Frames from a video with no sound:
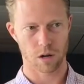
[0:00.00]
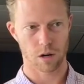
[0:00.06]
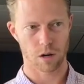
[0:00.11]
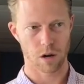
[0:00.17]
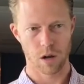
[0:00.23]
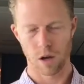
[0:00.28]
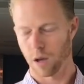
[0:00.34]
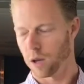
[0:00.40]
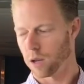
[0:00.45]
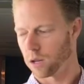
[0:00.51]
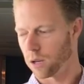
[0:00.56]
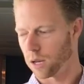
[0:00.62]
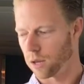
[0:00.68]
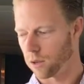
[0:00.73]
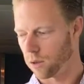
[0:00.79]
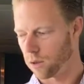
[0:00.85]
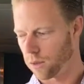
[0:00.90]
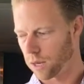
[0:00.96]
or
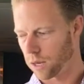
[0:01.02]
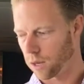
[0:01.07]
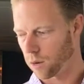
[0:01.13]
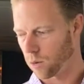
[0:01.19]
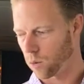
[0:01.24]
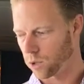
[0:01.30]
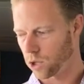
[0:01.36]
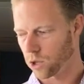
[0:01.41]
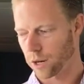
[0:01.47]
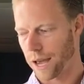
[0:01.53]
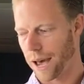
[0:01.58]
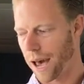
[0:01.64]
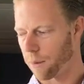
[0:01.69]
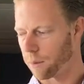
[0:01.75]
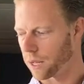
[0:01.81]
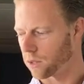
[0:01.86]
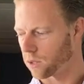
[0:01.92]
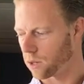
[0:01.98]
you think what's your
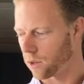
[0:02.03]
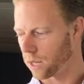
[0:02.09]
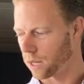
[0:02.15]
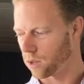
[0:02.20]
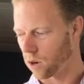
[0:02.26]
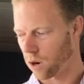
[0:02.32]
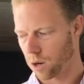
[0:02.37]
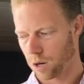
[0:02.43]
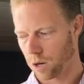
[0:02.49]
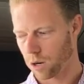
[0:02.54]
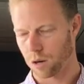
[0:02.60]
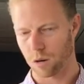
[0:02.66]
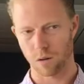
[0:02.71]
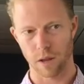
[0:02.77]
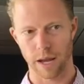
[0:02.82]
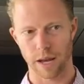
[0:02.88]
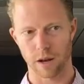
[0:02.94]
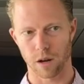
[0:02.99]
cabinets? Are they darker
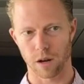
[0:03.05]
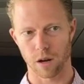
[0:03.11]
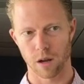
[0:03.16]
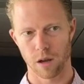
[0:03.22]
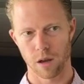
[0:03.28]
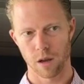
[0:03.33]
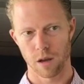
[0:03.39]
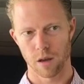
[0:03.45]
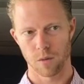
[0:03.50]
or lighter?